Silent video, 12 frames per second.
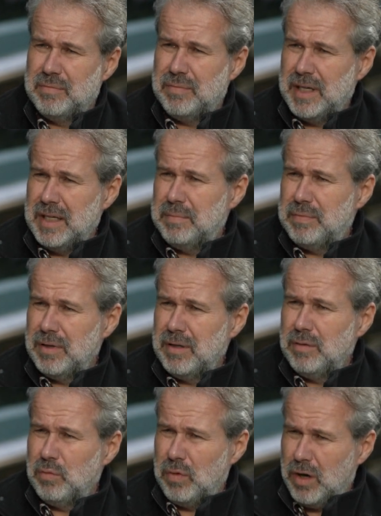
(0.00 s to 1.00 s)

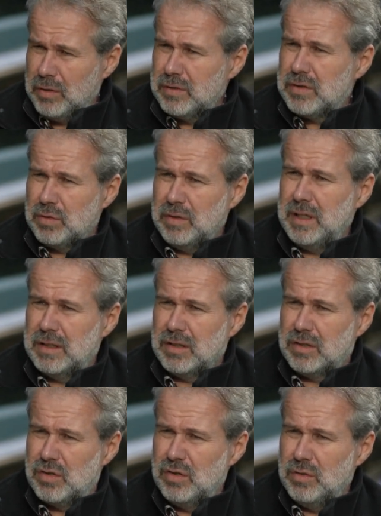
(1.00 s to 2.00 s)
people want to hear the
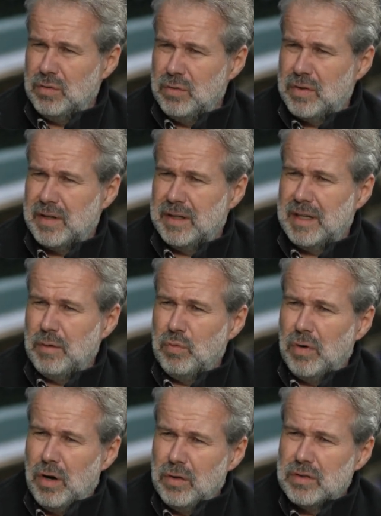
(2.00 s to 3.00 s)
truth, and they
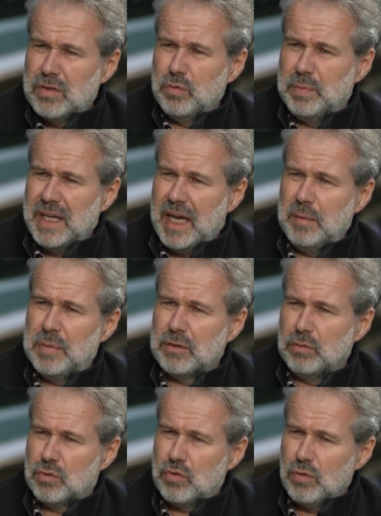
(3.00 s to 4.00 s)
want to be able
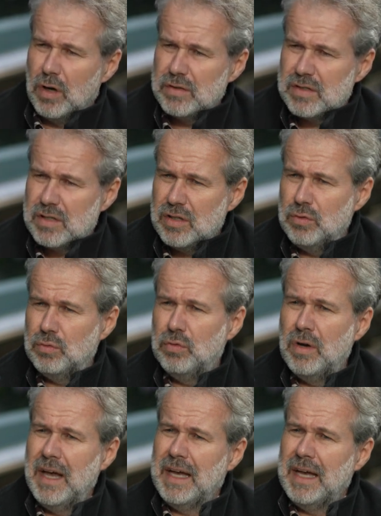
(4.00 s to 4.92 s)
to trust you,